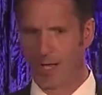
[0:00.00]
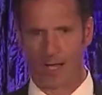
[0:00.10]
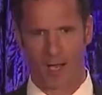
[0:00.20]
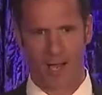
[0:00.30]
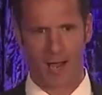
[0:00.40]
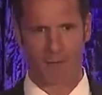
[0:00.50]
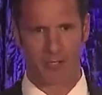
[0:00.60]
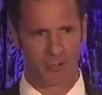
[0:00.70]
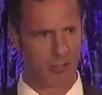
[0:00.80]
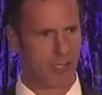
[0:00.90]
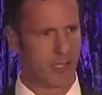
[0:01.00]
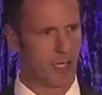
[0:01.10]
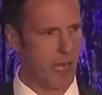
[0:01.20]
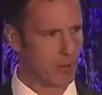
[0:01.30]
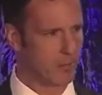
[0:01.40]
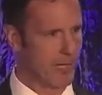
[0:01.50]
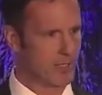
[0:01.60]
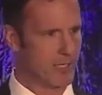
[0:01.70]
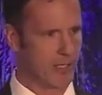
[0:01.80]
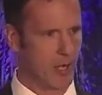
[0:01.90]
Uh, I've been using cloud
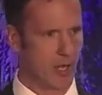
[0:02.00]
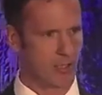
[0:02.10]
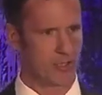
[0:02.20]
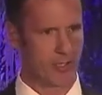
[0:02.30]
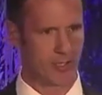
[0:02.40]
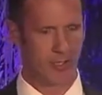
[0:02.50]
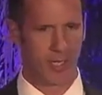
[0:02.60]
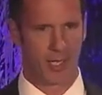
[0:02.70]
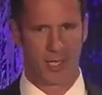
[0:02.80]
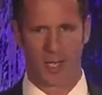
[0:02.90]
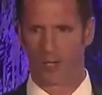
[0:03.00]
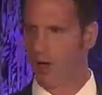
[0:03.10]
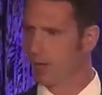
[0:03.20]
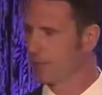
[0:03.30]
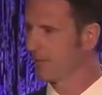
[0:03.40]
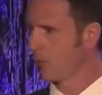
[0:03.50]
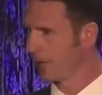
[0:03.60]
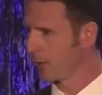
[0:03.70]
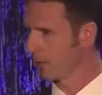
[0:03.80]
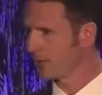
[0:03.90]
based technologies uh, long
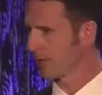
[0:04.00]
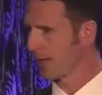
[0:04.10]
before there was,